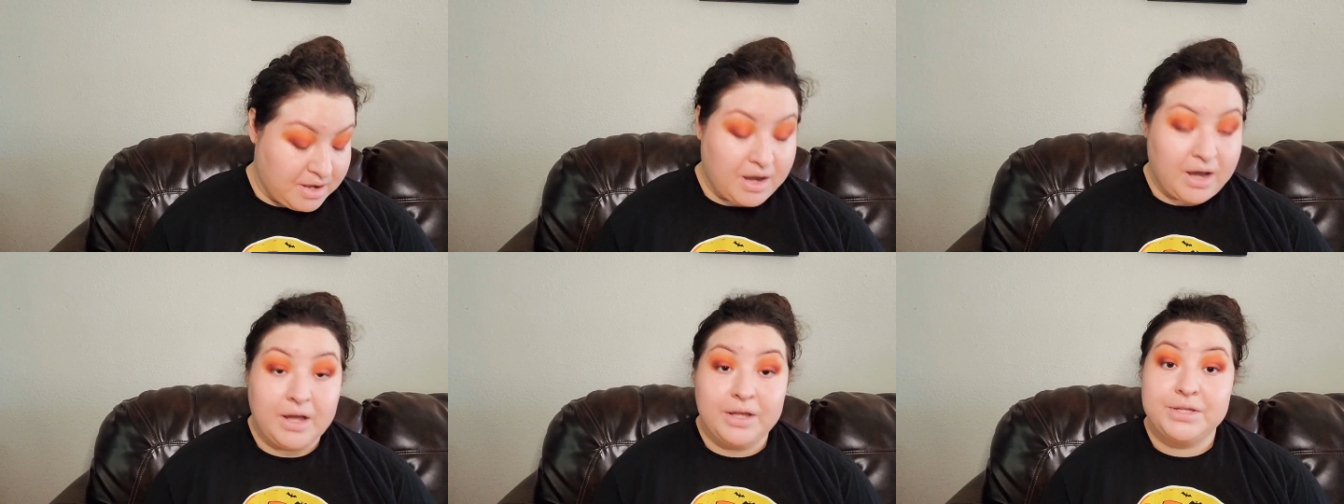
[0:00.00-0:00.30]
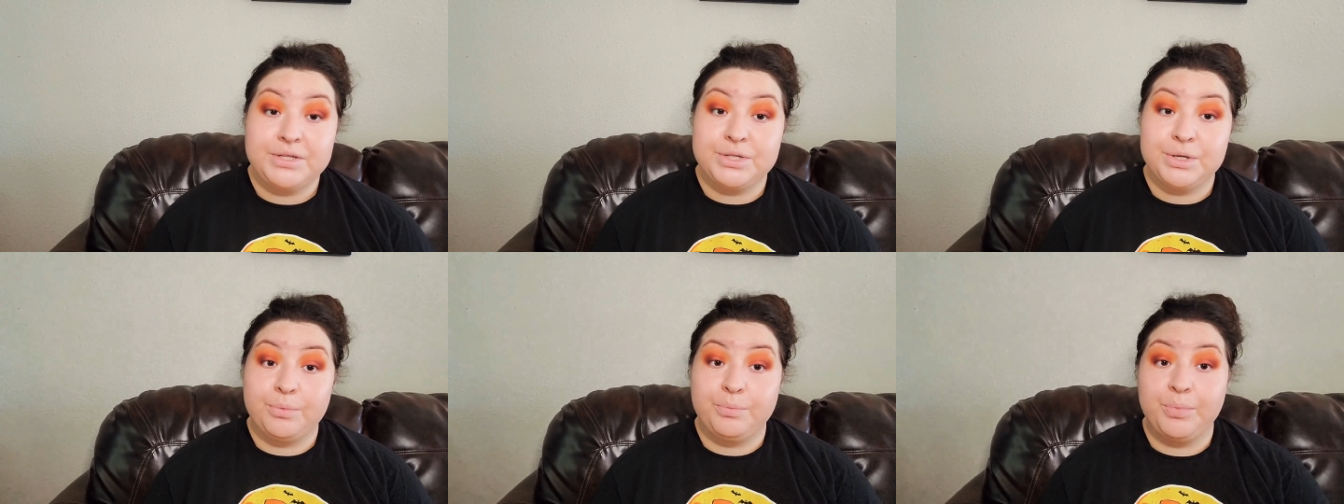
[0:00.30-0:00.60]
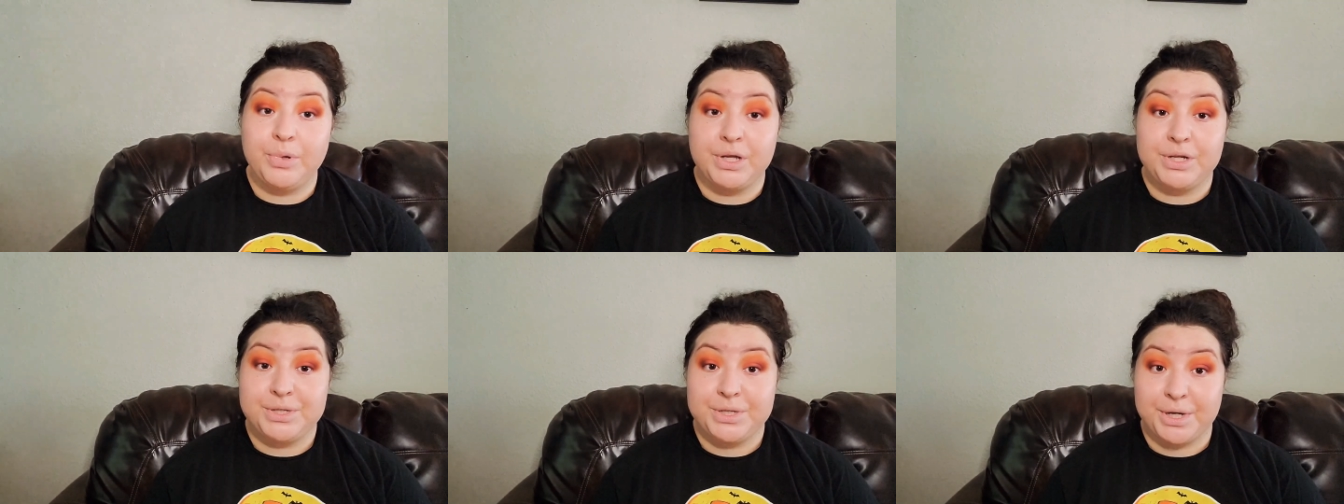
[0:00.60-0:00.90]
I still
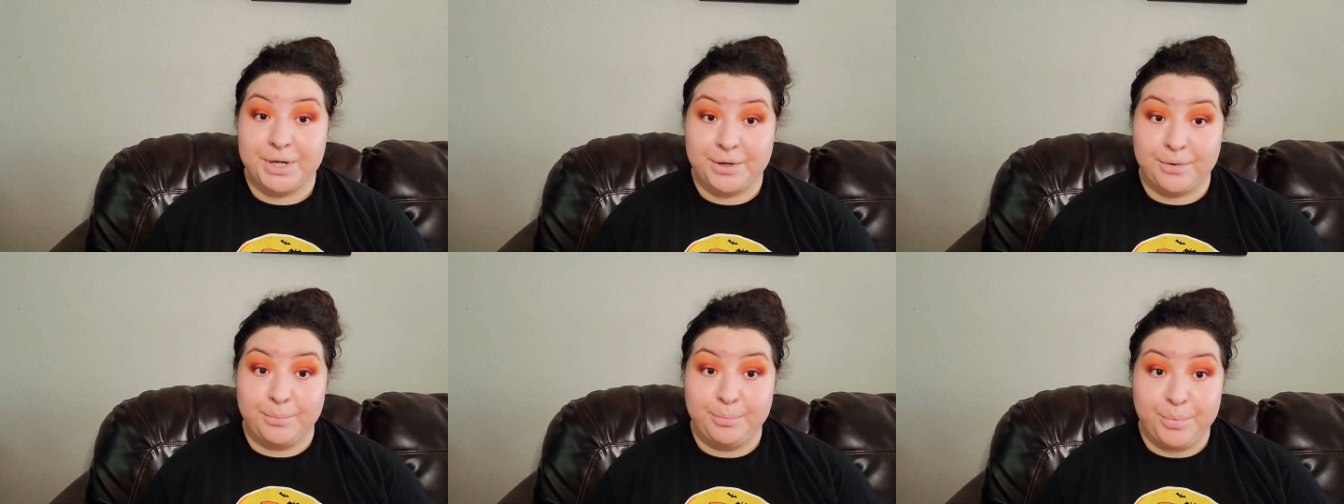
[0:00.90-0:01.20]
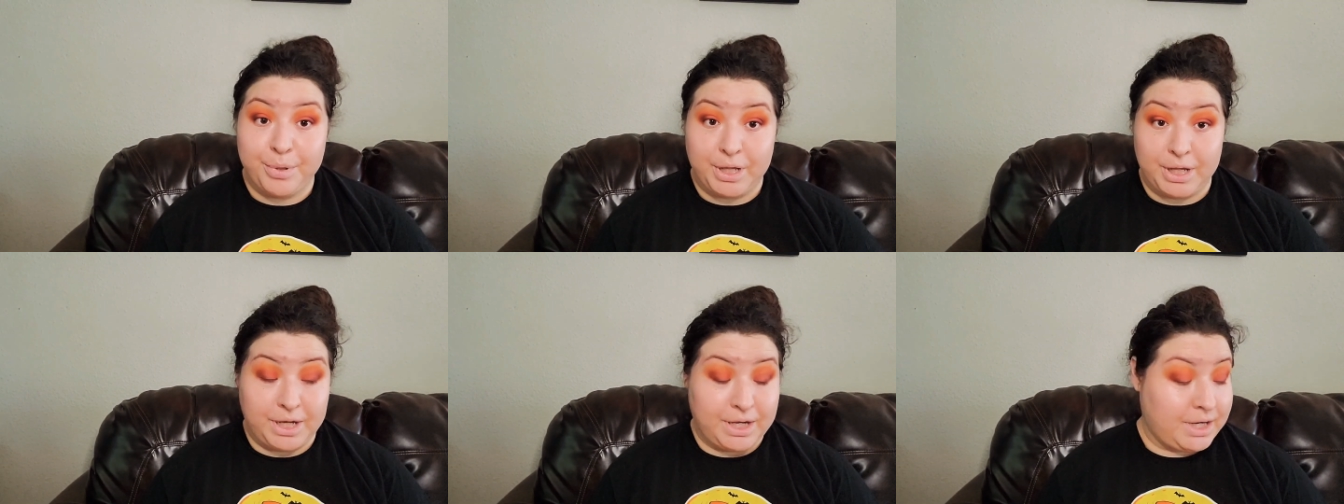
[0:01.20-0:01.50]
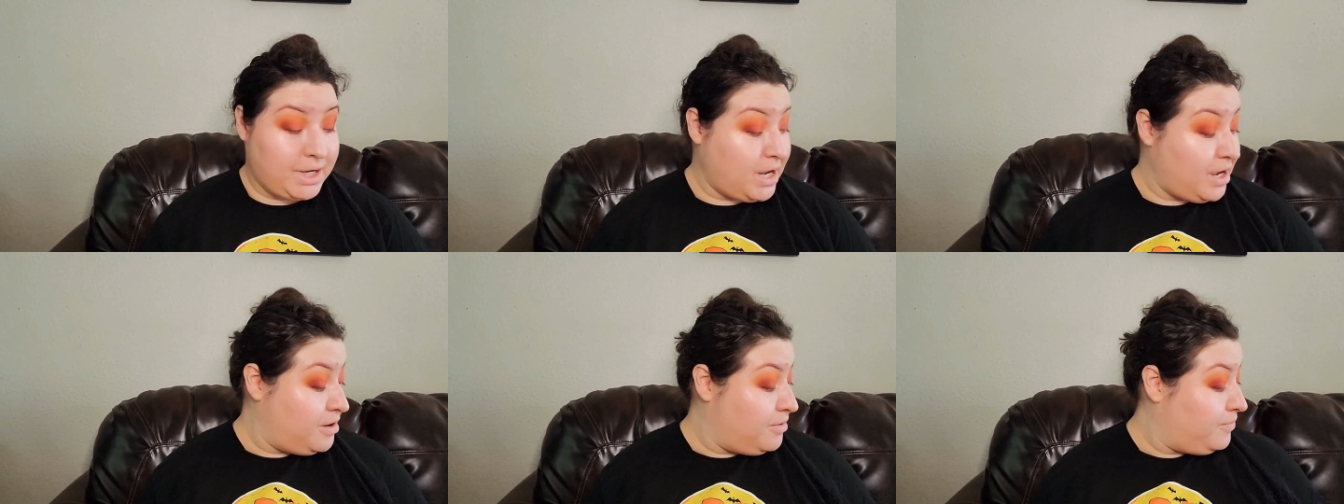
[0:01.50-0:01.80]
bitch and complain
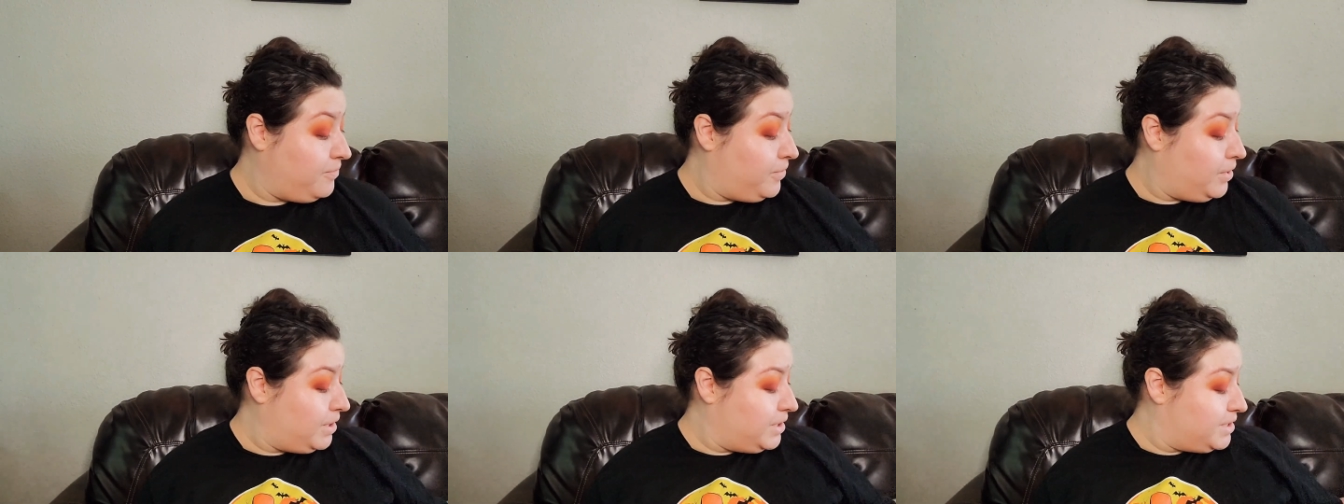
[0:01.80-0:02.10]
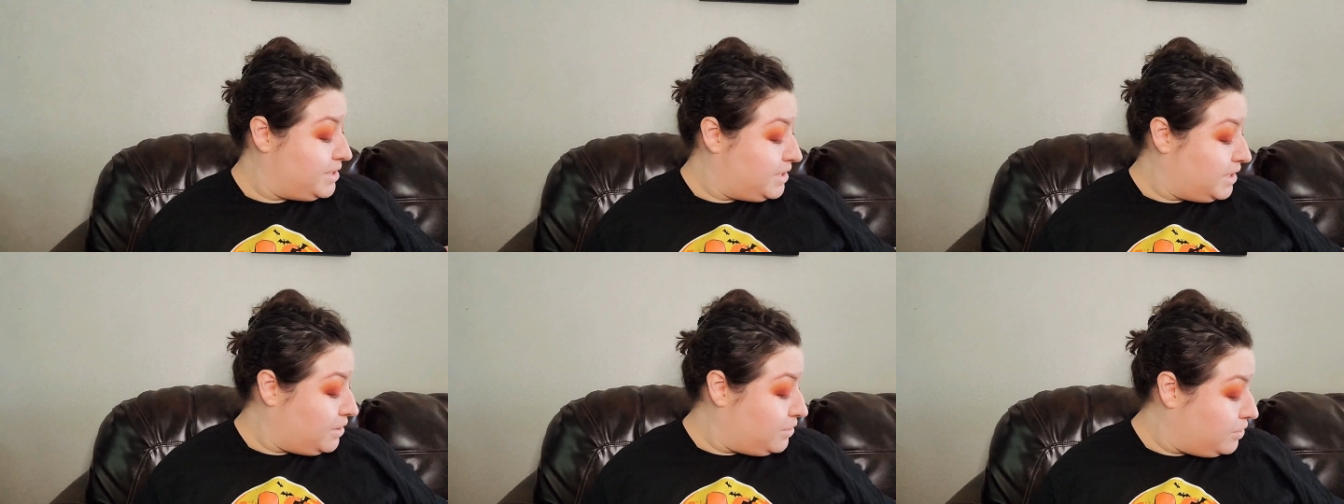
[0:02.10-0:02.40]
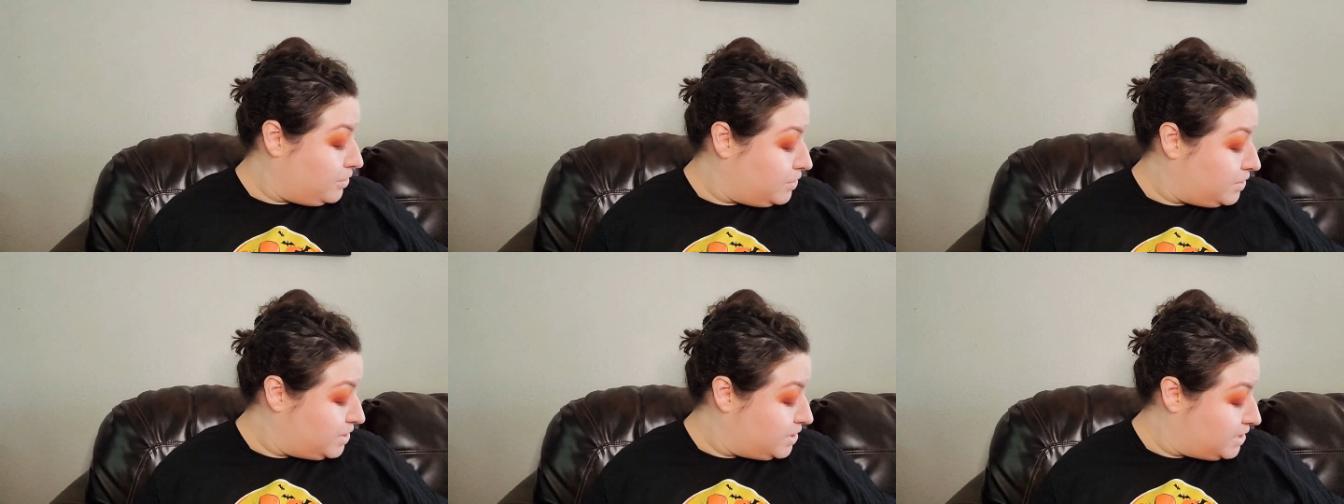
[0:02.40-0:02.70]
every
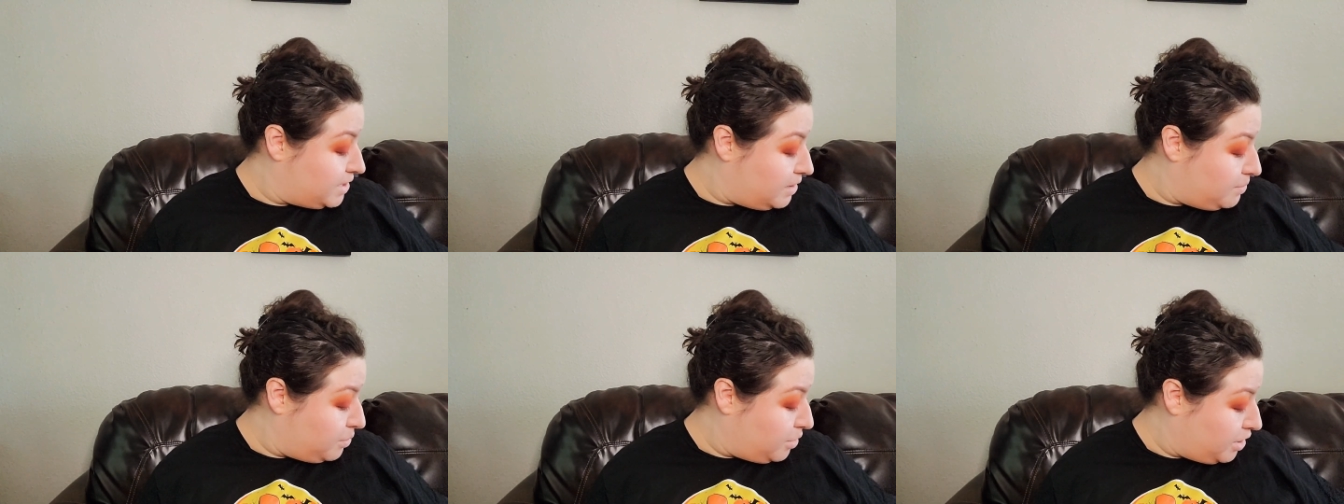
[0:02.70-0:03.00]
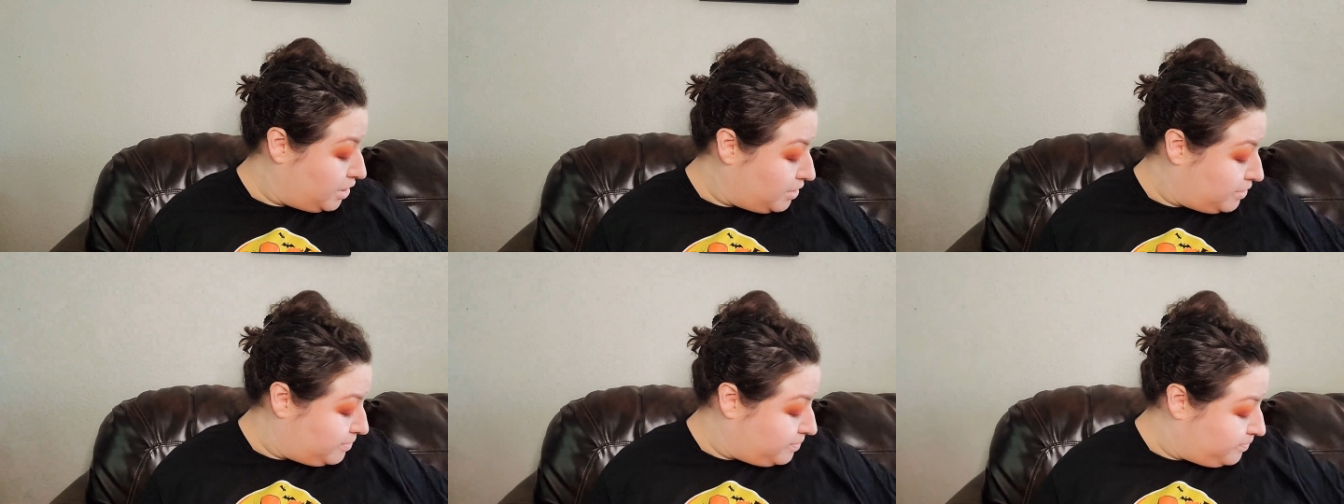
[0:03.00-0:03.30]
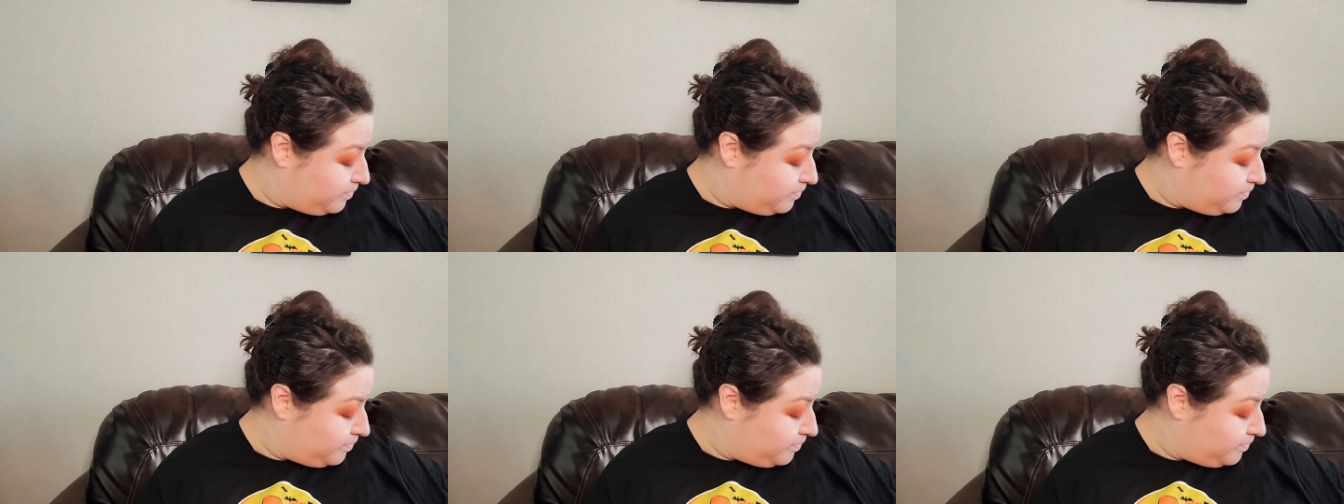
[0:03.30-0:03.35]
single summer.